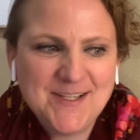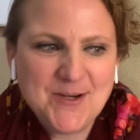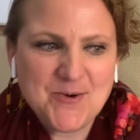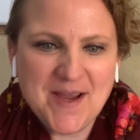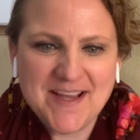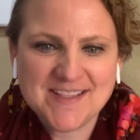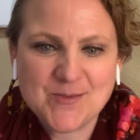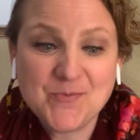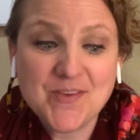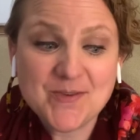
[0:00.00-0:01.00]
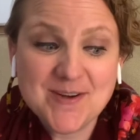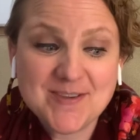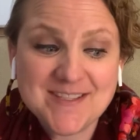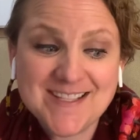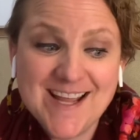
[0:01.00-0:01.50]
Okay. So fifth
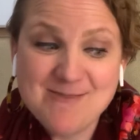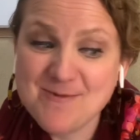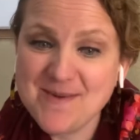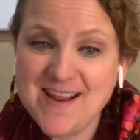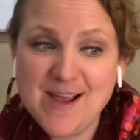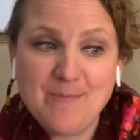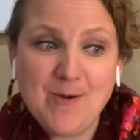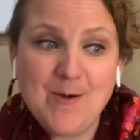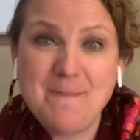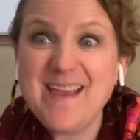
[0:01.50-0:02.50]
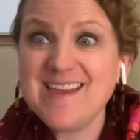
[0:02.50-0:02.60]
graders, today we're reading a poem,